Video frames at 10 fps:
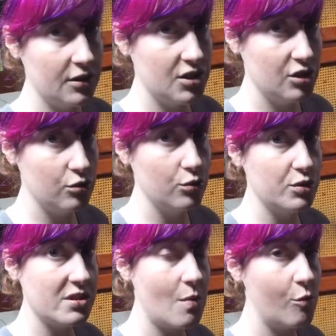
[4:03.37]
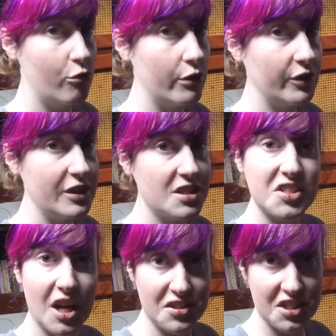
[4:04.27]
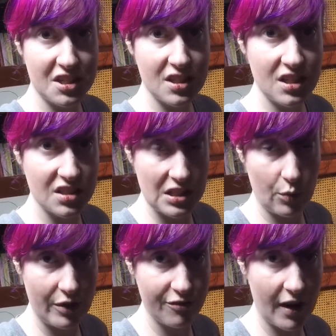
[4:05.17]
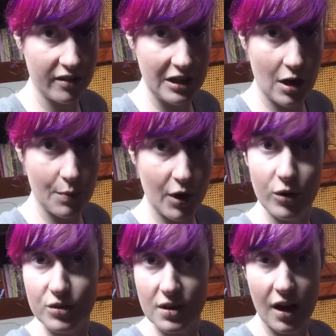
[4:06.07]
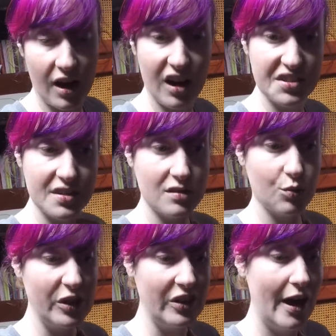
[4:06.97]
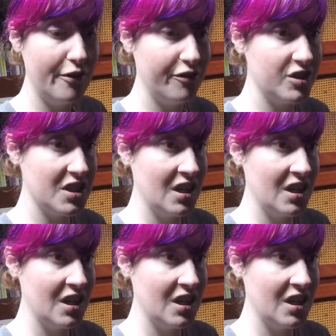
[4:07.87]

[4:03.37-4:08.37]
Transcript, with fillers: to some really disgusting things that we have found in our boat since we left,